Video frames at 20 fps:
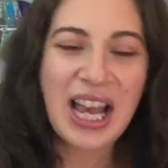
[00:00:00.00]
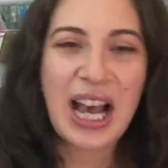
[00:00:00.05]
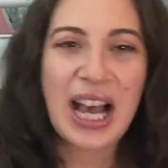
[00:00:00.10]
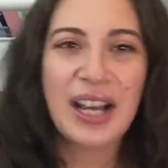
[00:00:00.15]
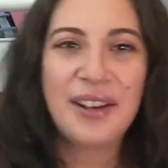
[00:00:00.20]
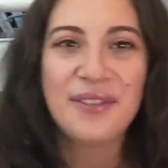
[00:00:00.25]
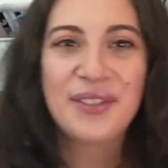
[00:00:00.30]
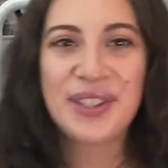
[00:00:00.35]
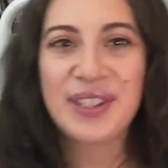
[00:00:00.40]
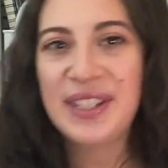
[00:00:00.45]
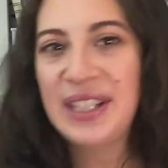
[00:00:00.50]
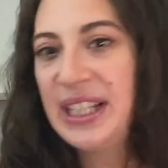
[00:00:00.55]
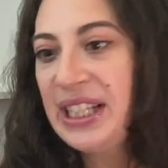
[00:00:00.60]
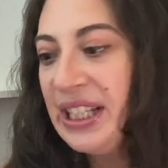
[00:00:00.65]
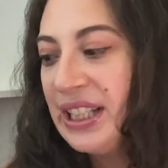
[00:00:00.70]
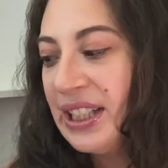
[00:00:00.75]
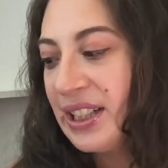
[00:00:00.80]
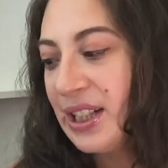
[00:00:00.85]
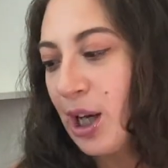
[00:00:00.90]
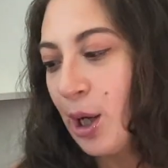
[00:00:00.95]
I've
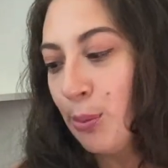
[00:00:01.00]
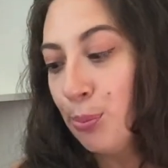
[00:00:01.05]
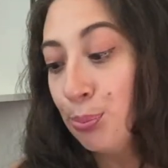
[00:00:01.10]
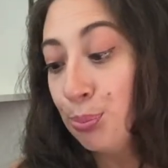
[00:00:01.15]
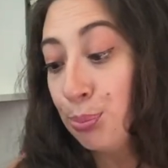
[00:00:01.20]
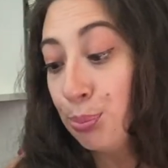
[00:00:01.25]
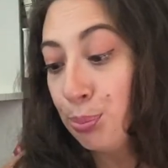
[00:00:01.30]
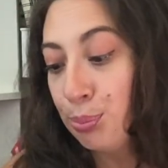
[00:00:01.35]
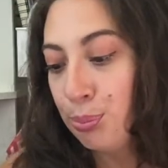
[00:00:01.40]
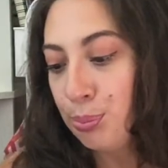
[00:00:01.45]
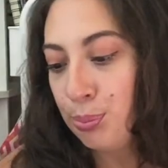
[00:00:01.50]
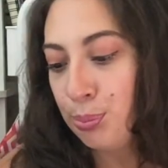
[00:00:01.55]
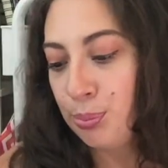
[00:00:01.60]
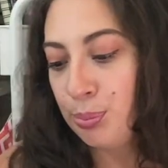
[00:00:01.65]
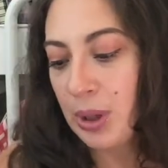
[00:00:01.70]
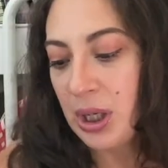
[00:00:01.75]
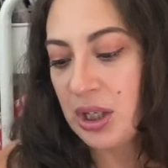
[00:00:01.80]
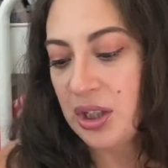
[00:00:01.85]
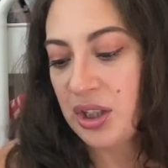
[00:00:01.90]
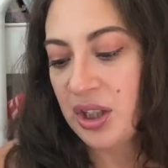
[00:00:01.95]
seen a
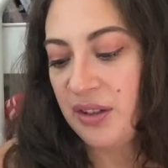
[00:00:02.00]
bunch.